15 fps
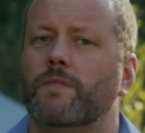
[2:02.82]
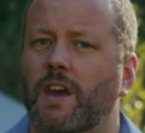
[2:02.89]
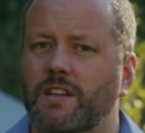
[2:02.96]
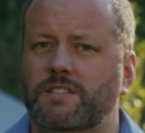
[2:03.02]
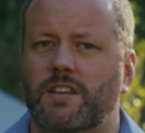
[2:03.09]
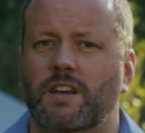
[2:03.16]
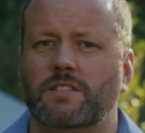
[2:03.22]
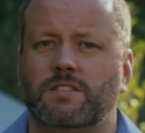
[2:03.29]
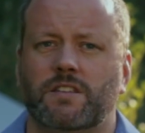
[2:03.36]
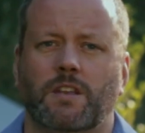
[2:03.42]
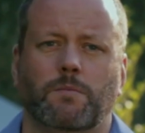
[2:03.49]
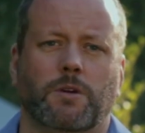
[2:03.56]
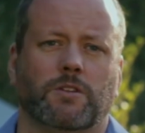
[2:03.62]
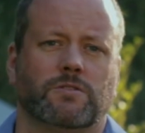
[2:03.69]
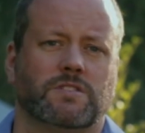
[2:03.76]
and 10
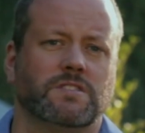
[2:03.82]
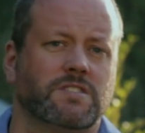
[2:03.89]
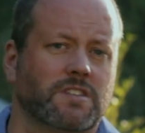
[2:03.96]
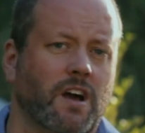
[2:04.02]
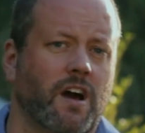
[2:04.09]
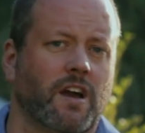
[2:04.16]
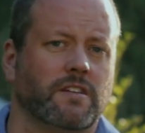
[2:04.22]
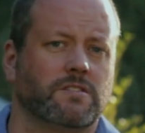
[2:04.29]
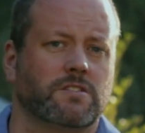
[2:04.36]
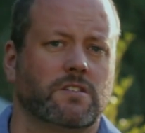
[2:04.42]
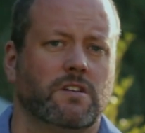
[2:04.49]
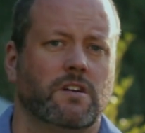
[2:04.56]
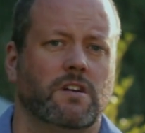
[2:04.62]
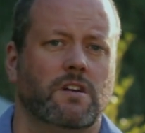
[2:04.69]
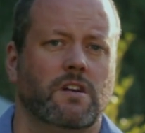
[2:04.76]
centimeters in size.
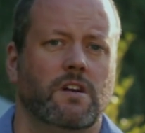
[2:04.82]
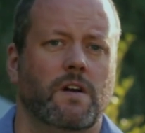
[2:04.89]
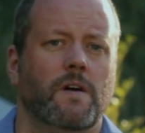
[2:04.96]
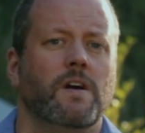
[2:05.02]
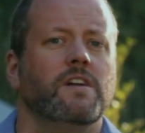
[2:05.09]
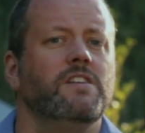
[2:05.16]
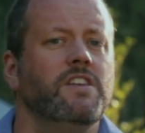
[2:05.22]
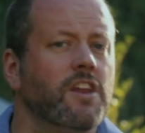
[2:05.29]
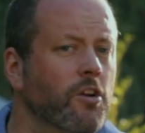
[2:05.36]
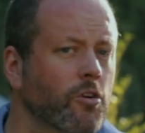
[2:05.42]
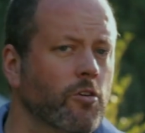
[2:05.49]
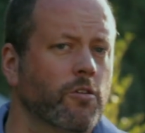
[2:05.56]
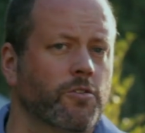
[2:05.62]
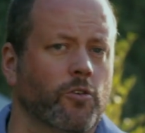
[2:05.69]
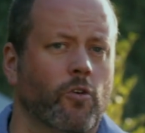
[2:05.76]

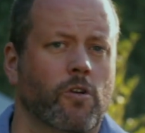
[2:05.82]
Near-Earth